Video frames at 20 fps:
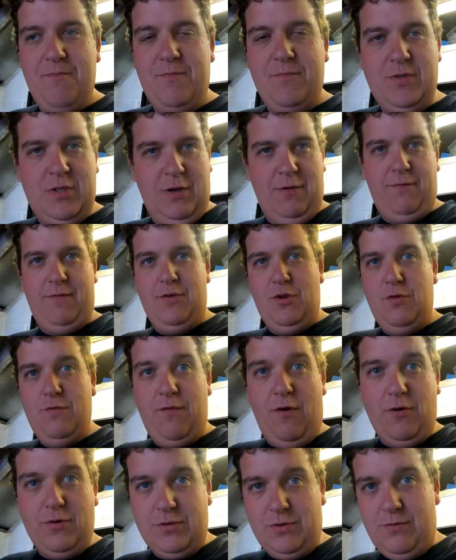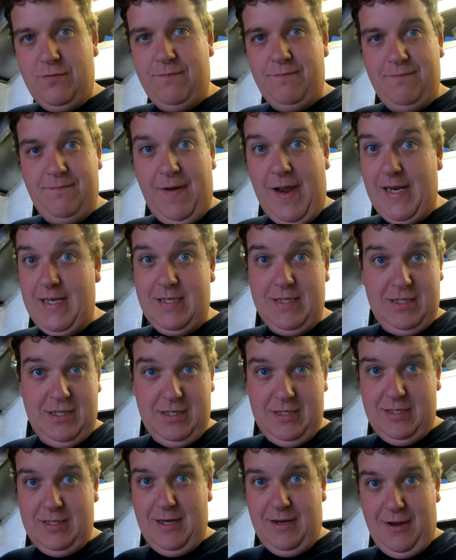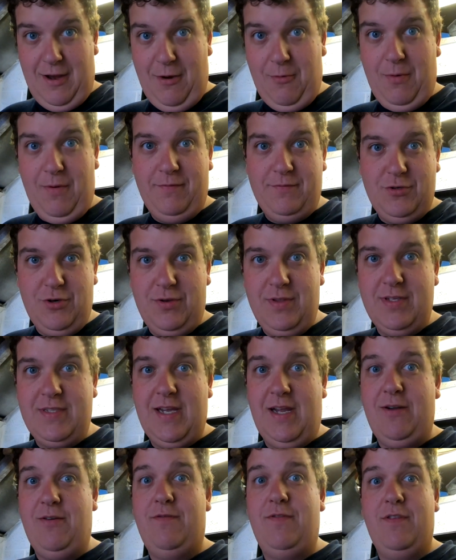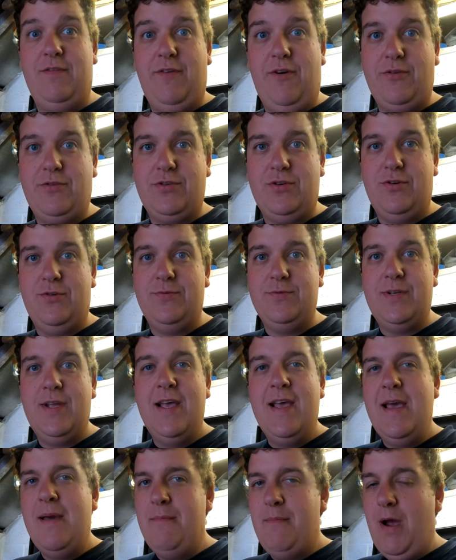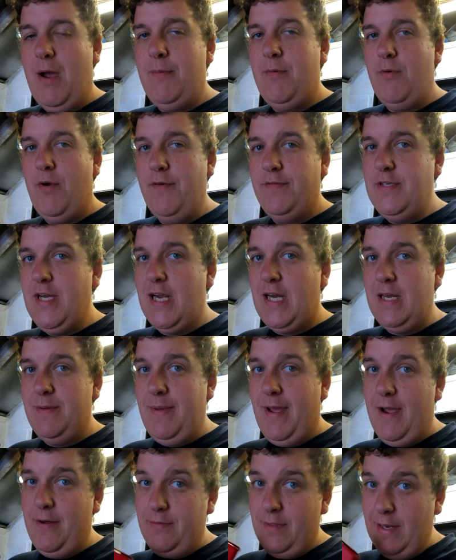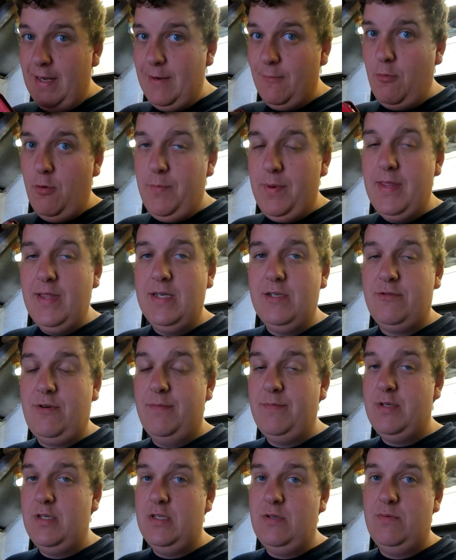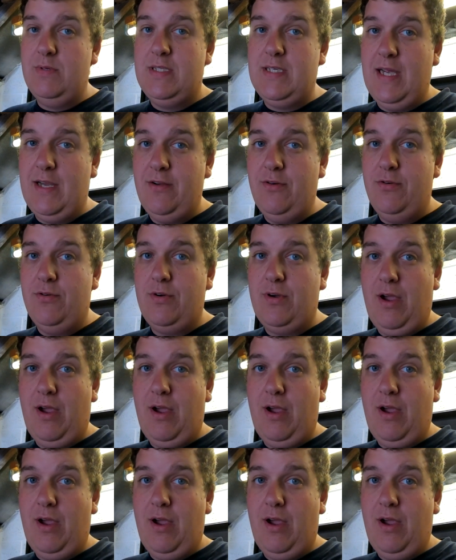So for you Vauxhall fans that have joined the channel for the Vauxhalls, might be worth checking him out. The link will be in the description to his channel.